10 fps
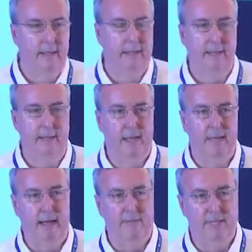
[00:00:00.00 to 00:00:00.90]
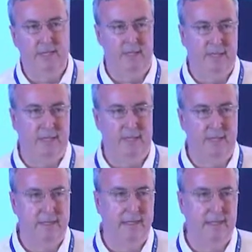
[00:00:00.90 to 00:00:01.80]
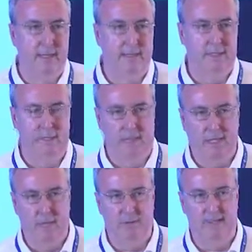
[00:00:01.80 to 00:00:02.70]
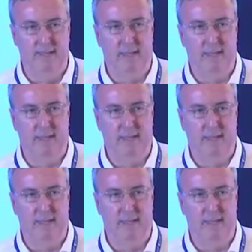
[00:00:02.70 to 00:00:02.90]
in other services that, as Professor Lawrence said,